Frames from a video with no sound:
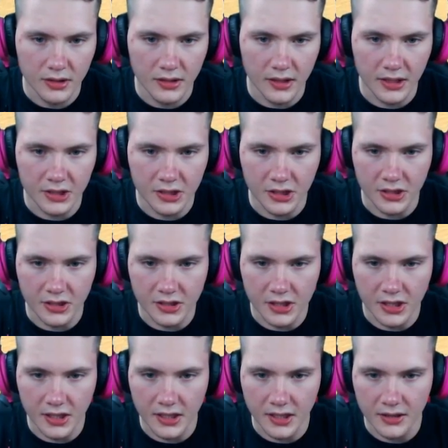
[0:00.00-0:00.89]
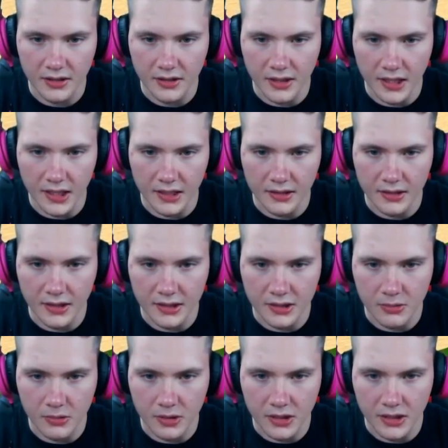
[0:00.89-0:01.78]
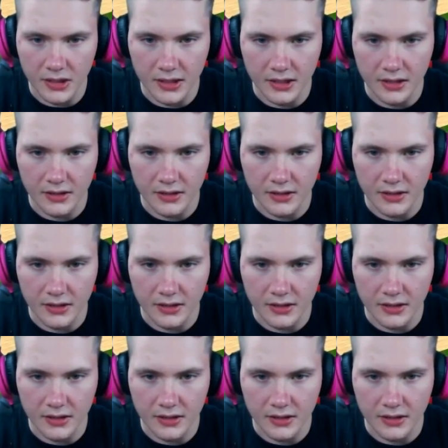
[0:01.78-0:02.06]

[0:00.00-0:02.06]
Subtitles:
as you can see, that's what it did.